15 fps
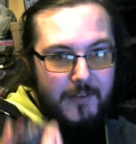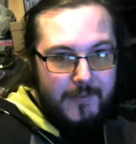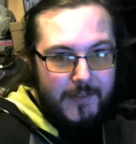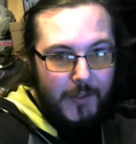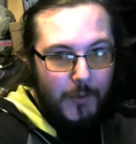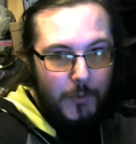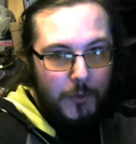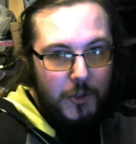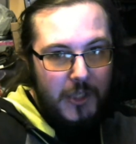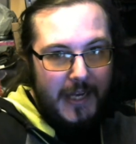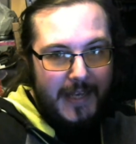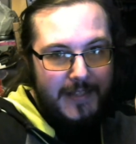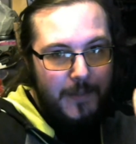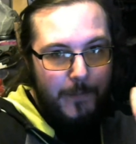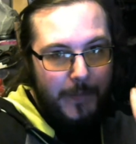The launcher
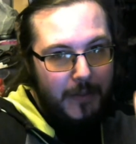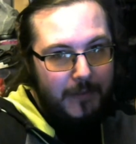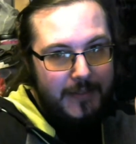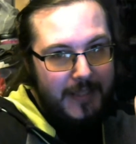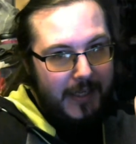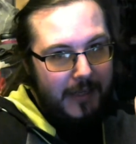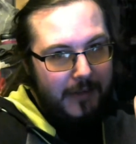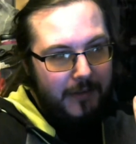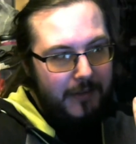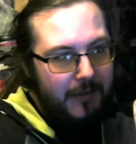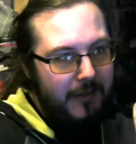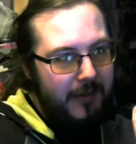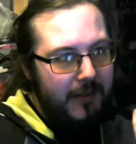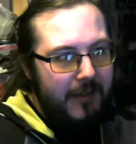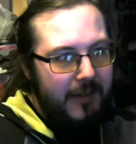has it built in,
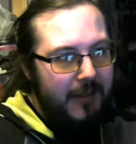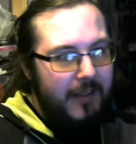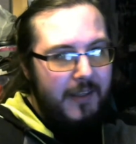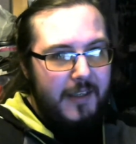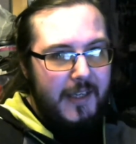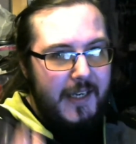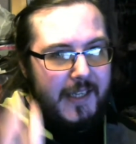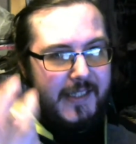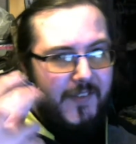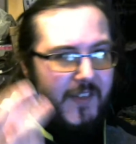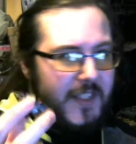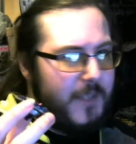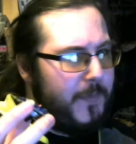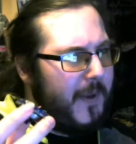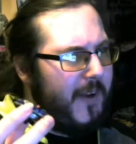and yet this
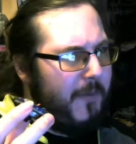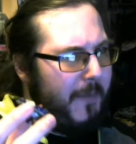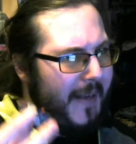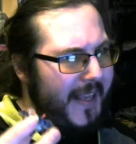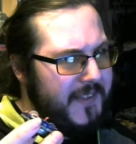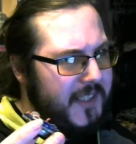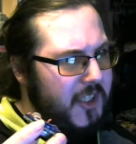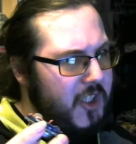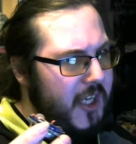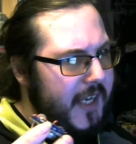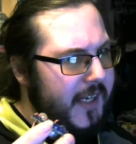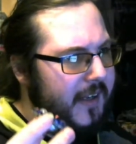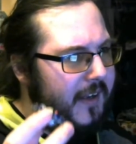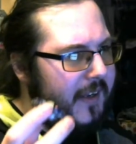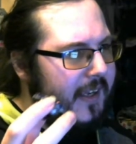is part of plastic
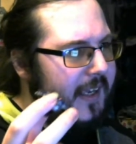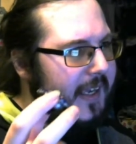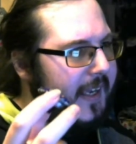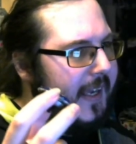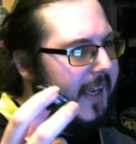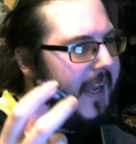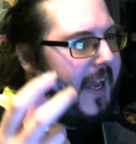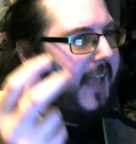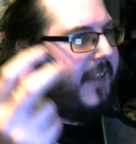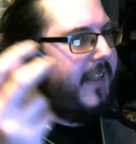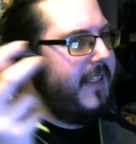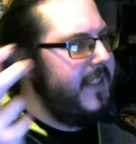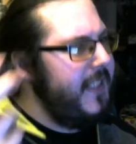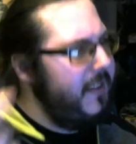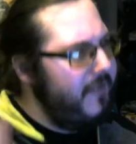gen, and the
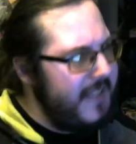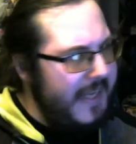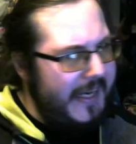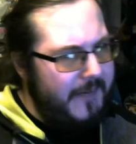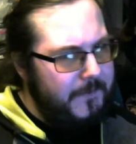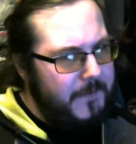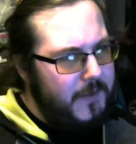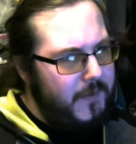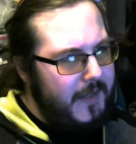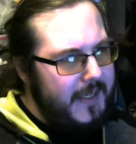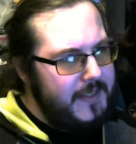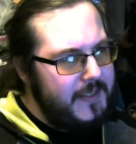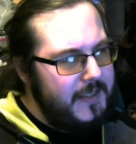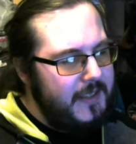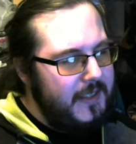series after
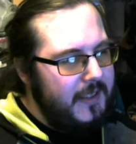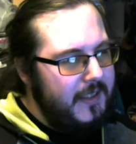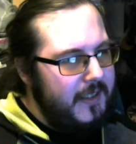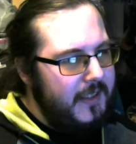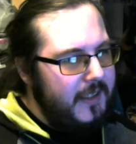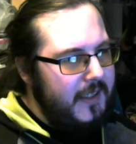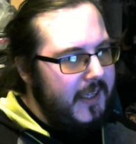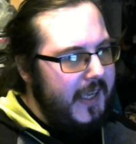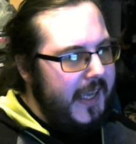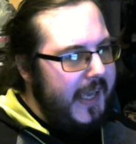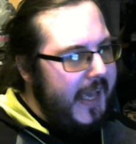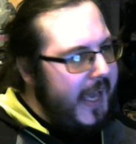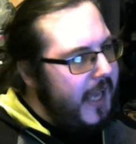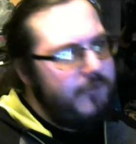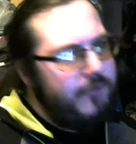it,
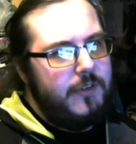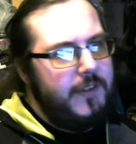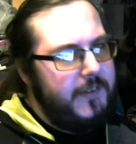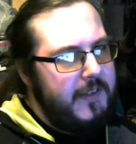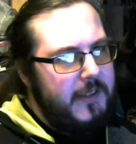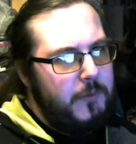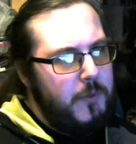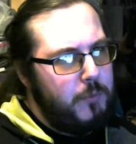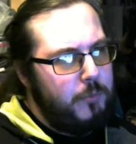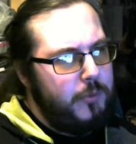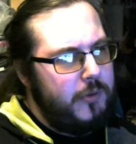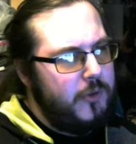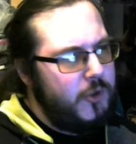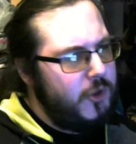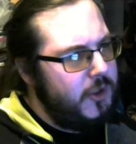everything was
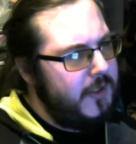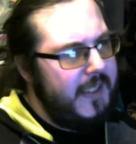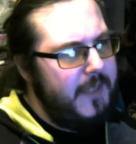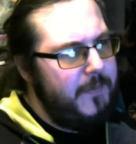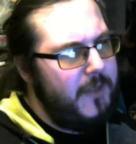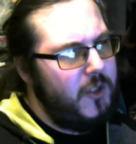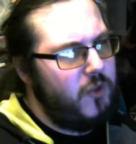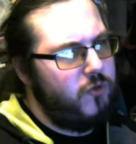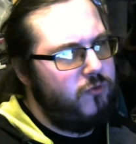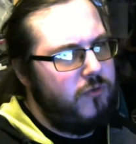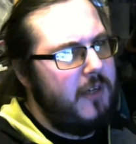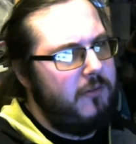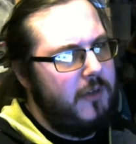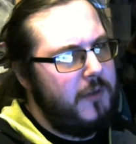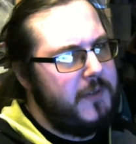pretty much
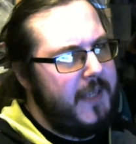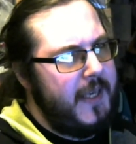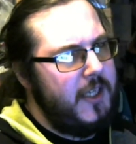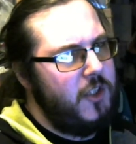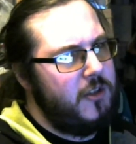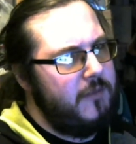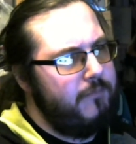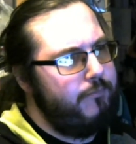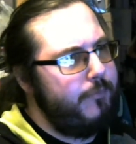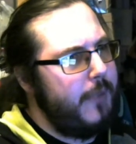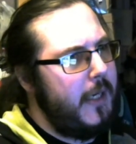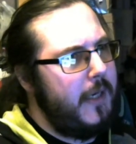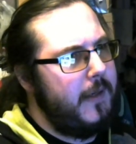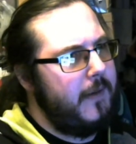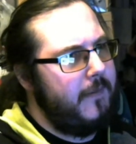right rotation
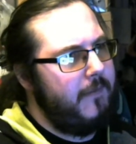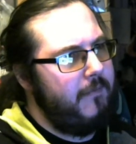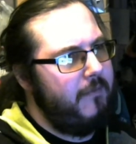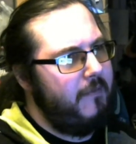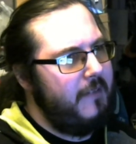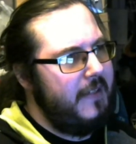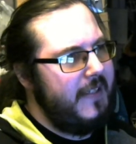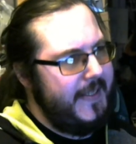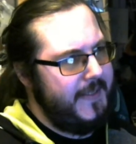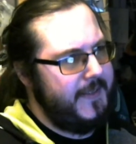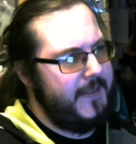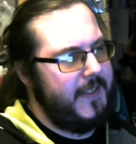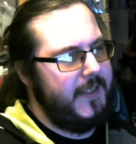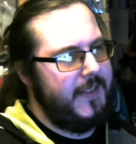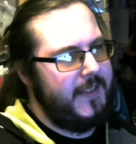bar less
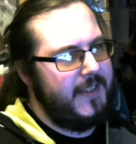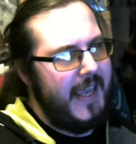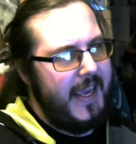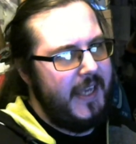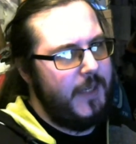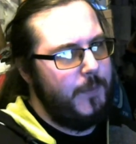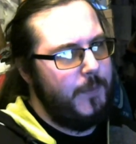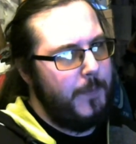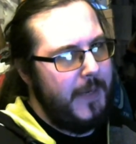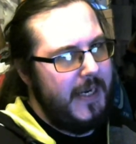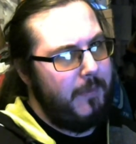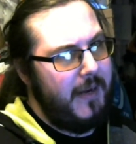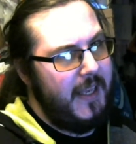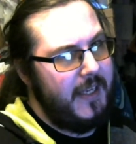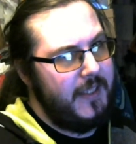than 10
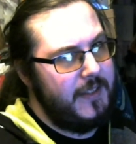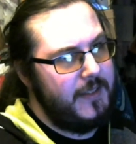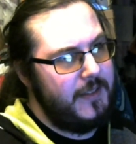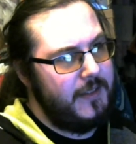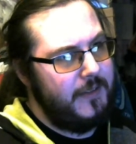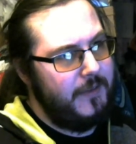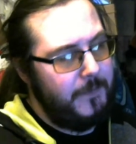Beyblades.